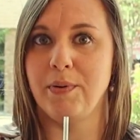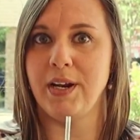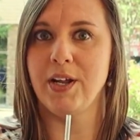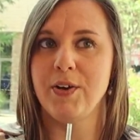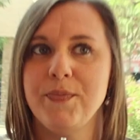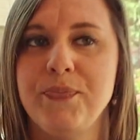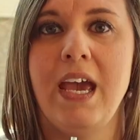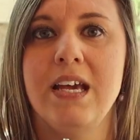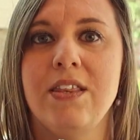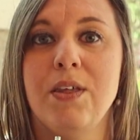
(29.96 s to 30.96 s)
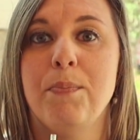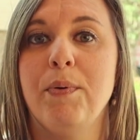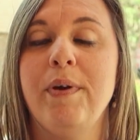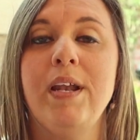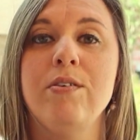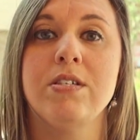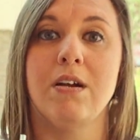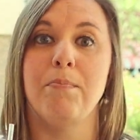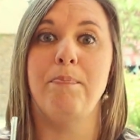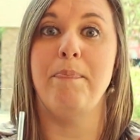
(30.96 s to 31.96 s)
burrito, and the burritos
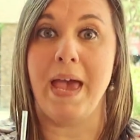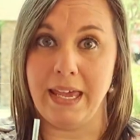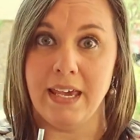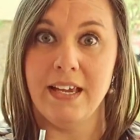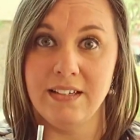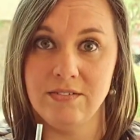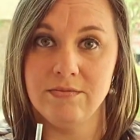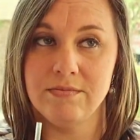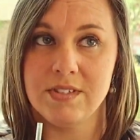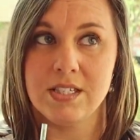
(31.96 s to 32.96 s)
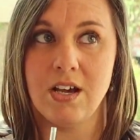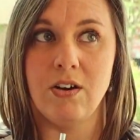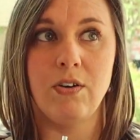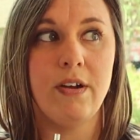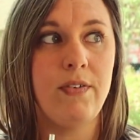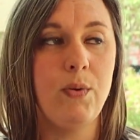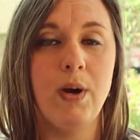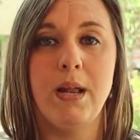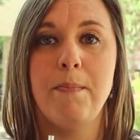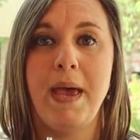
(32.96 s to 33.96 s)
are banging. So if you
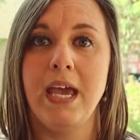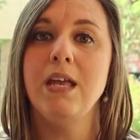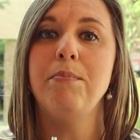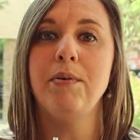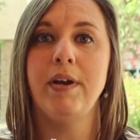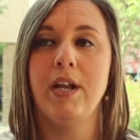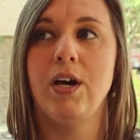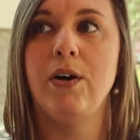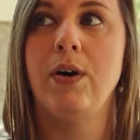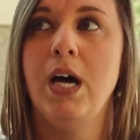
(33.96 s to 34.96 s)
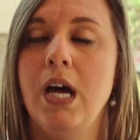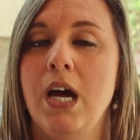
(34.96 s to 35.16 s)
want a banging burrito,